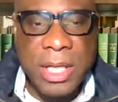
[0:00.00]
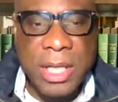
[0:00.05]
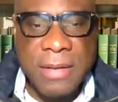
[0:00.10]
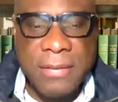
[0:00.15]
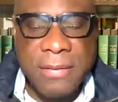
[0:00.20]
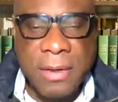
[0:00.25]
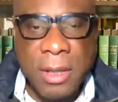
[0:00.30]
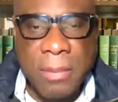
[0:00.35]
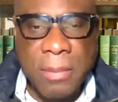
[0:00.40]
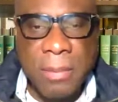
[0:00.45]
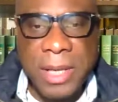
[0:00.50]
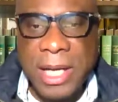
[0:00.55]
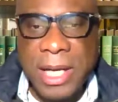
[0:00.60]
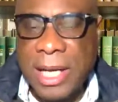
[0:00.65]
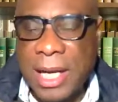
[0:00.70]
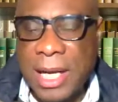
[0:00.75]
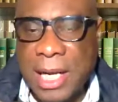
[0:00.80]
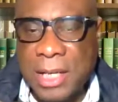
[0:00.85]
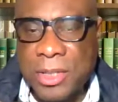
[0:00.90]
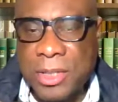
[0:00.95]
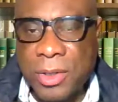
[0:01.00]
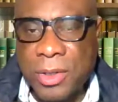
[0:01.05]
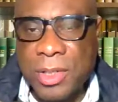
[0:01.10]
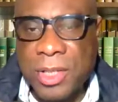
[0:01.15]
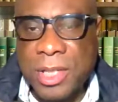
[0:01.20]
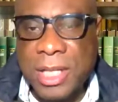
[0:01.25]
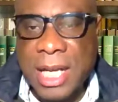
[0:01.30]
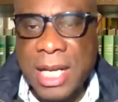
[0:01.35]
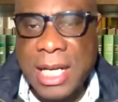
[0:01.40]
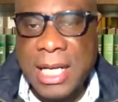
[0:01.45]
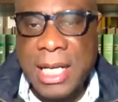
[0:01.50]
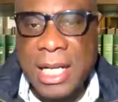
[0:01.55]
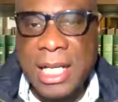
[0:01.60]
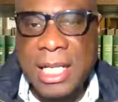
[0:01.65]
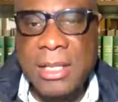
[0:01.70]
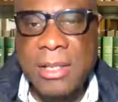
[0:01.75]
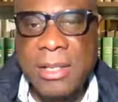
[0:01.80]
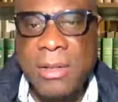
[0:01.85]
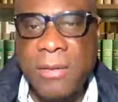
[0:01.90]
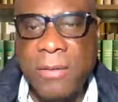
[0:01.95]
with developing international
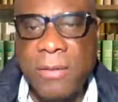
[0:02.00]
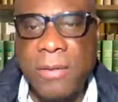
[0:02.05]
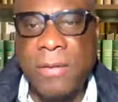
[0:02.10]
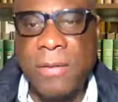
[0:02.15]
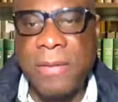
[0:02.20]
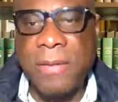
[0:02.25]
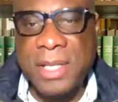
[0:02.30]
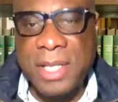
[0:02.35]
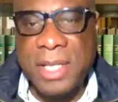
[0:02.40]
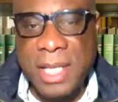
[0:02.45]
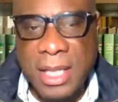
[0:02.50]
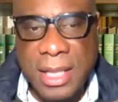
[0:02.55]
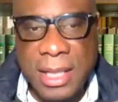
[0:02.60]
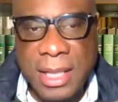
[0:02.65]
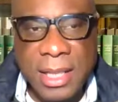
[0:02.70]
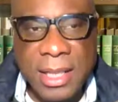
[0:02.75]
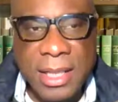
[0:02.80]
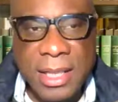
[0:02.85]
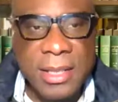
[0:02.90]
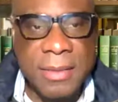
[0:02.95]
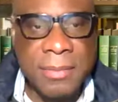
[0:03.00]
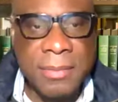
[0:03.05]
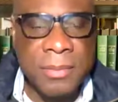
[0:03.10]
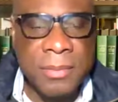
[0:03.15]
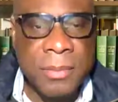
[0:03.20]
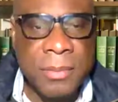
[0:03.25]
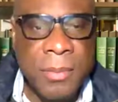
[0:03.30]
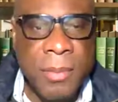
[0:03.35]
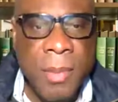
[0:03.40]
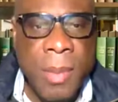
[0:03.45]
standards for facilities,